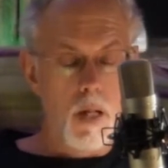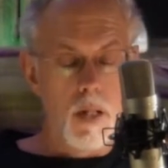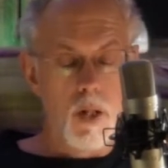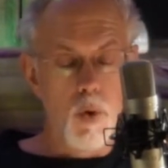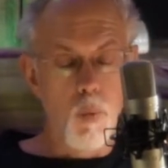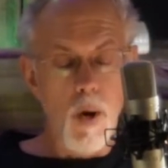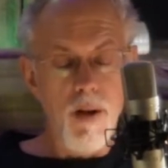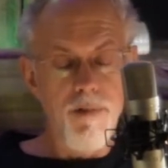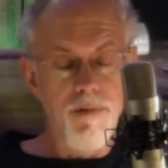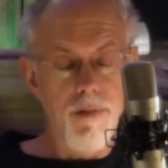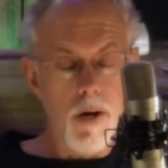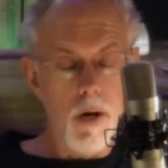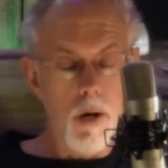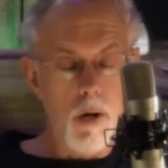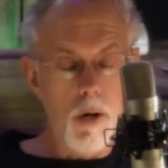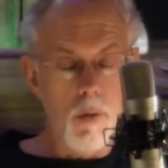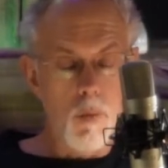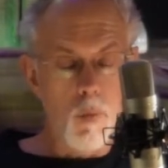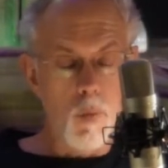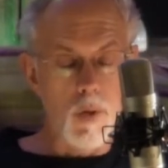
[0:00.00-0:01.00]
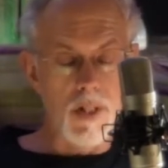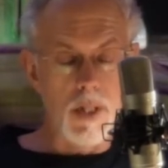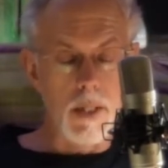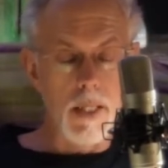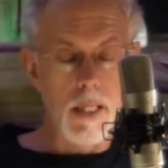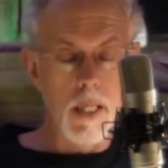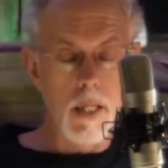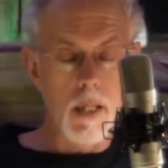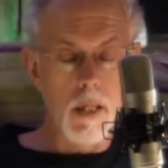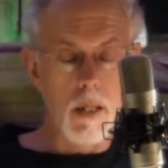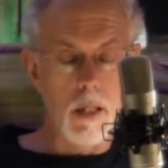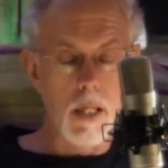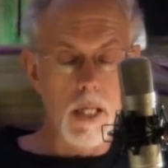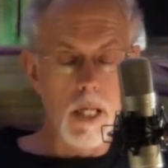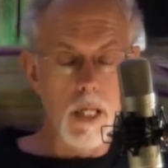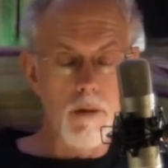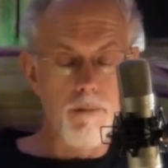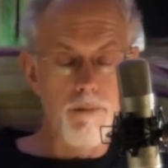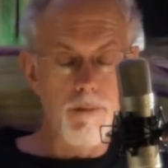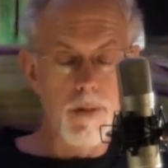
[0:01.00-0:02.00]
The wayfarer was lean and
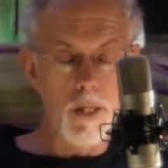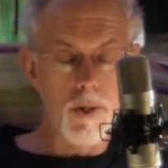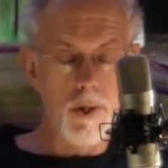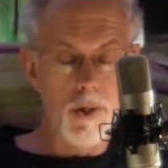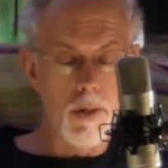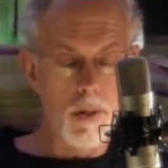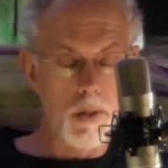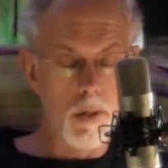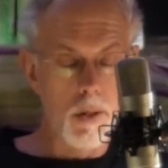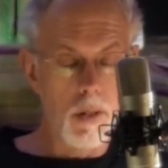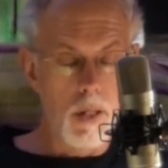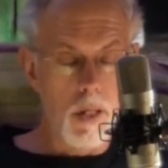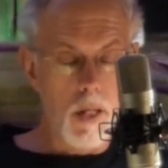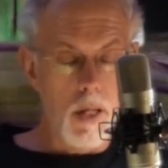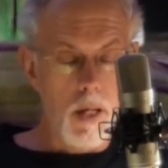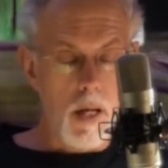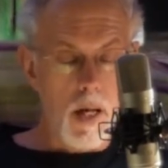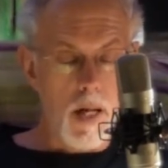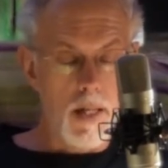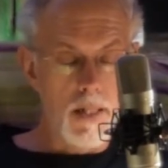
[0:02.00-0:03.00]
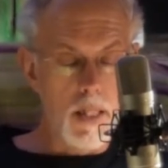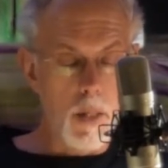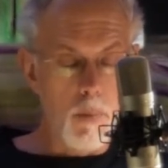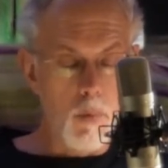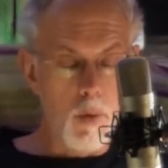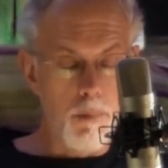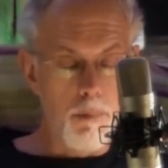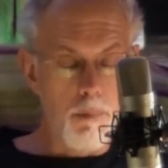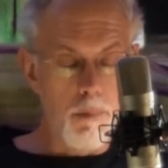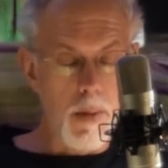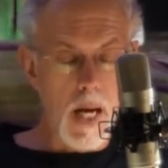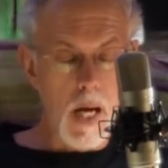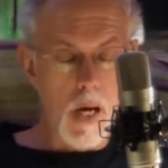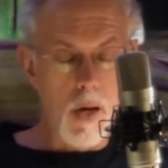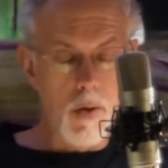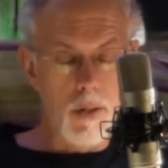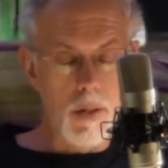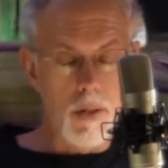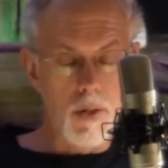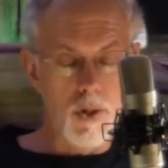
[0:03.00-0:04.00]
keen-featured, and somewhat
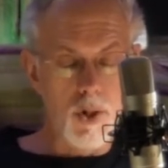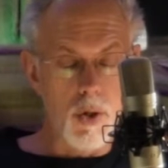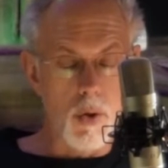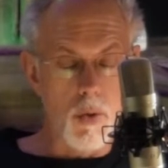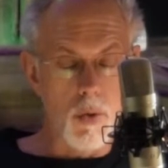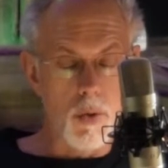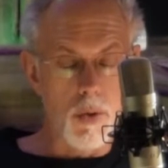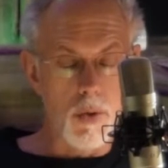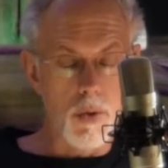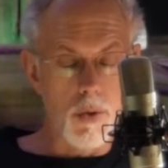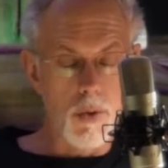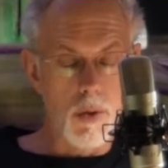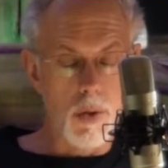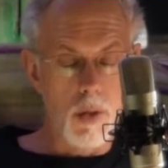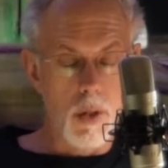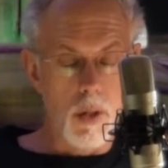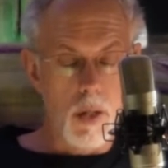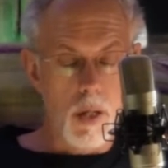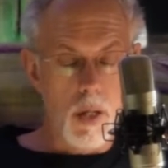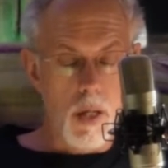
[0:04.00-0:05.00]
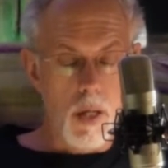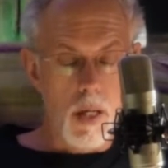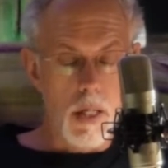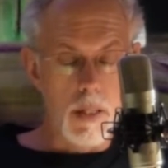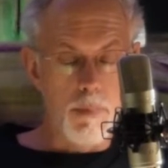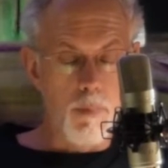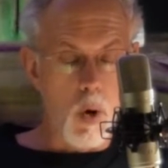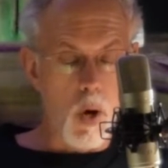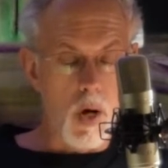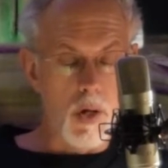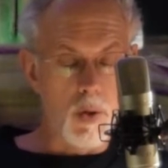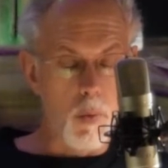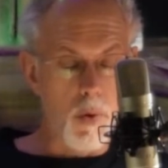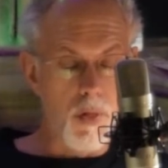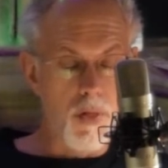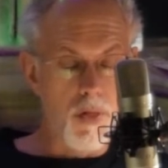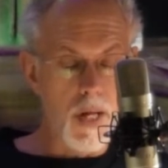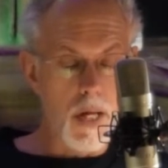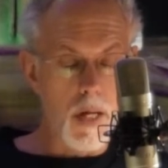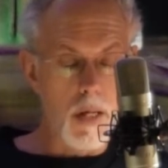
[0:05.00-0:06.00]
bowed at the shoulders. His paws were
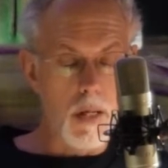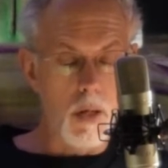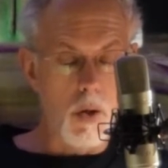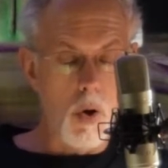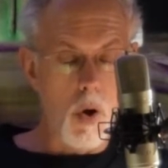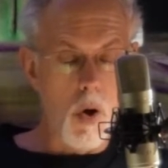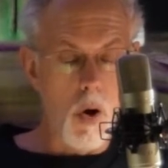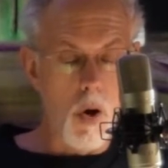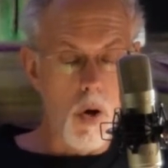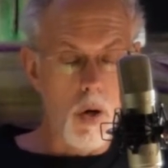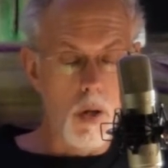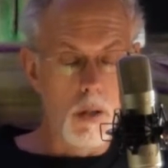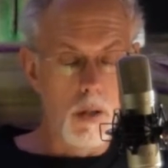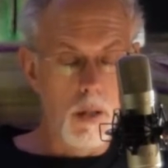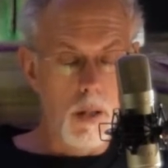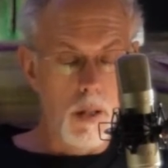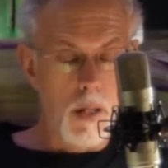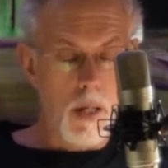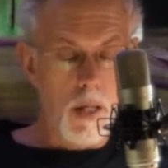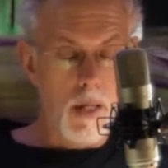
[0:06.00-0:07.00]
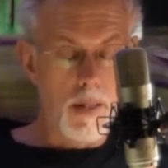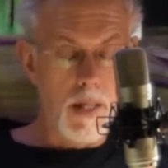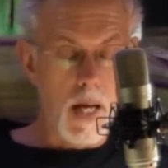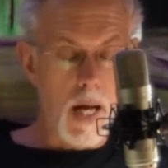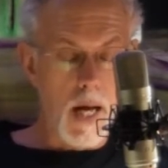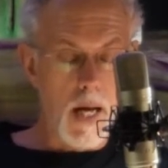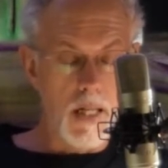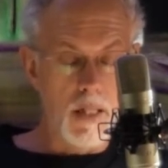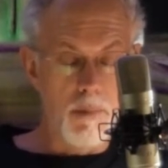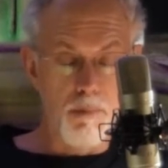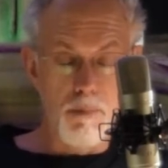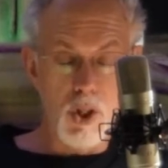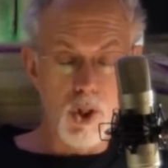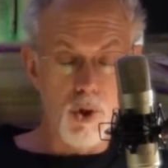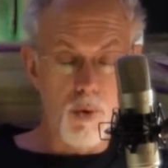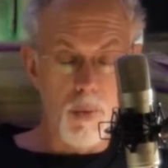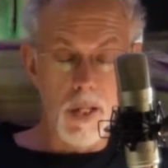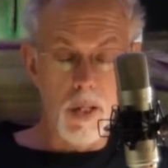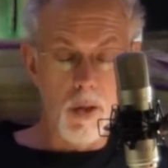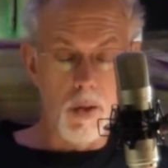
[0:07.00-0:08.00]
thin and long, his eyes
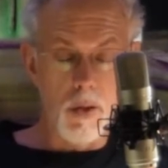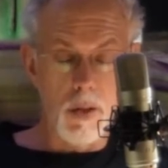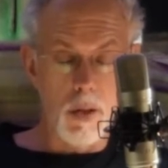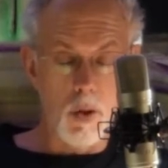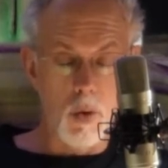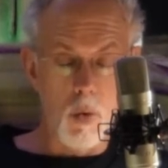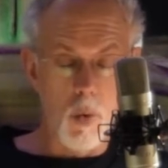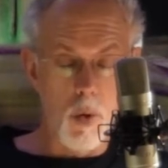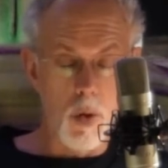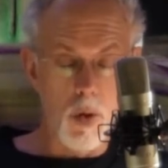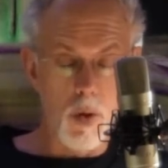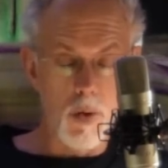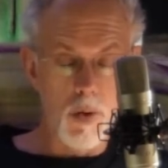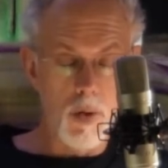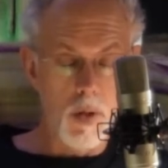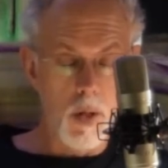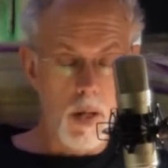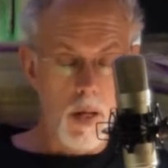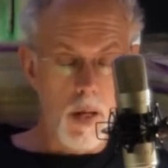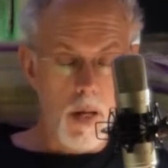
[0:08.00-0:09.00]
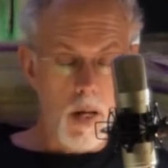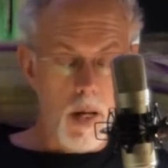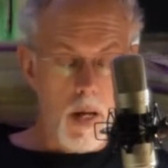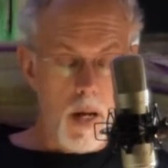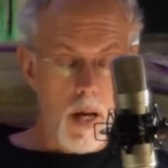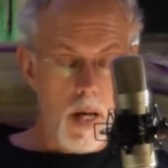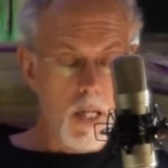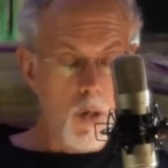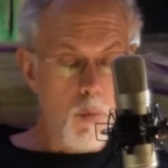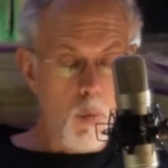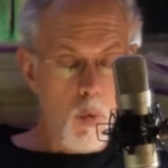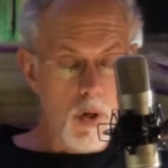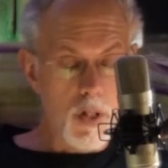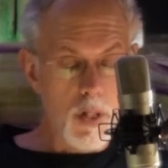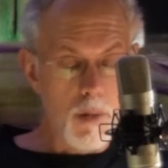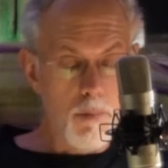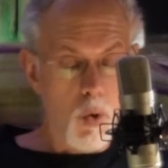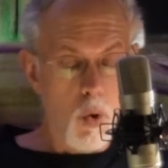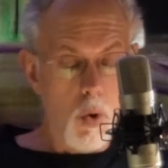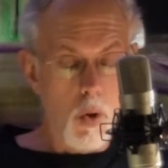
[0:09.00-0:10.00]
much wrinkled at the corners, and he wore
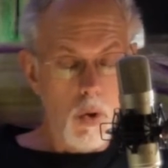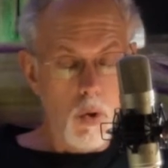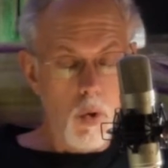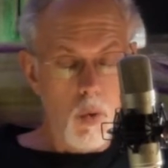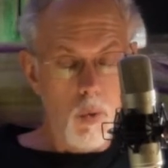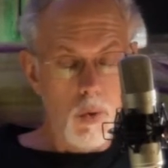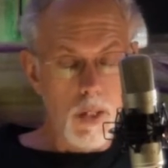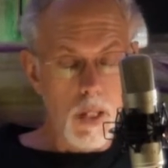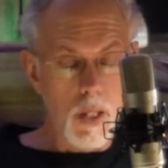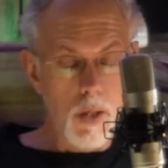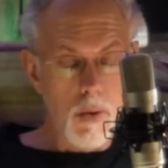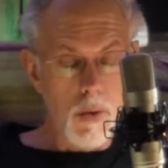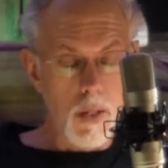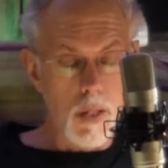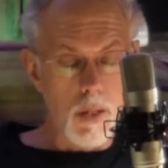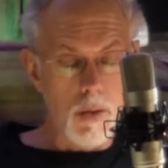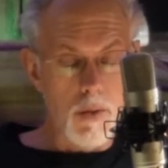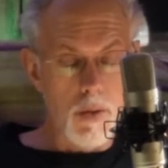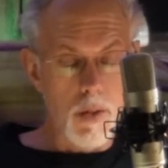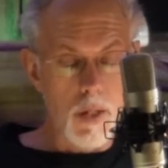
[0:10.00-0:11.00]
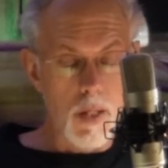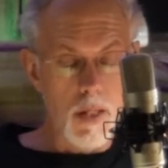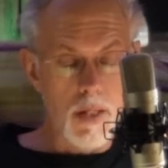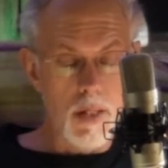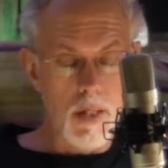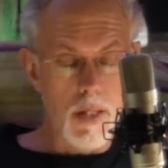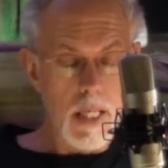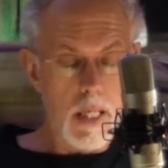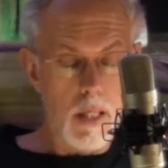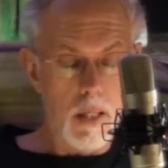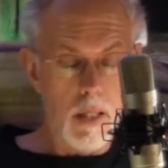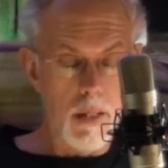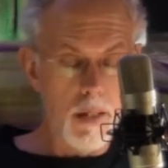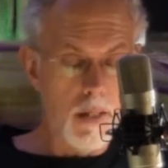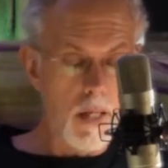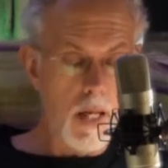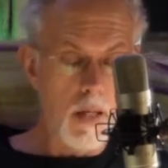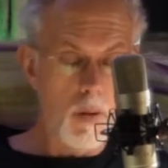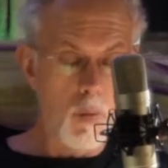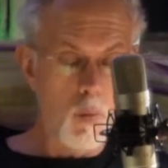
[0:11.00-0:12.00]
small gold earrings in his neatly
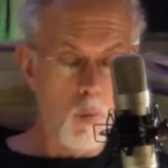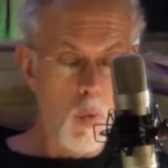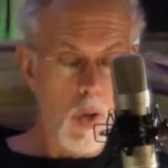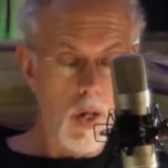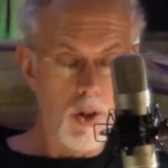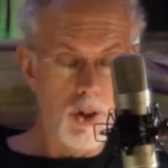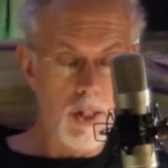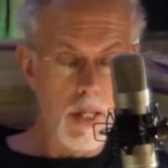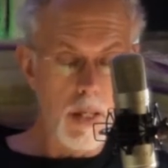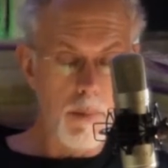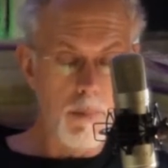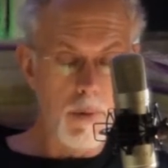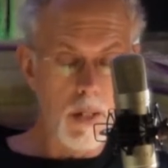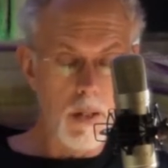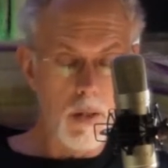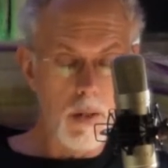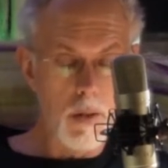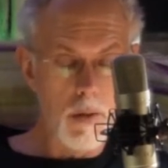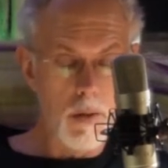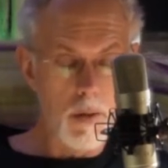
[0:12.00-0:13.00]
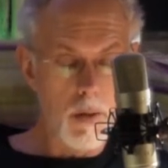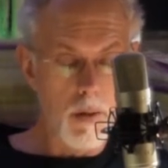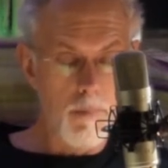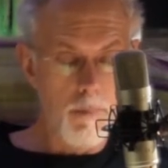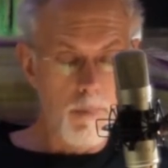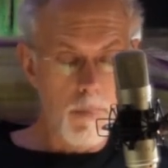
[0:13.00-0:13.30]
set, well-shaped ears.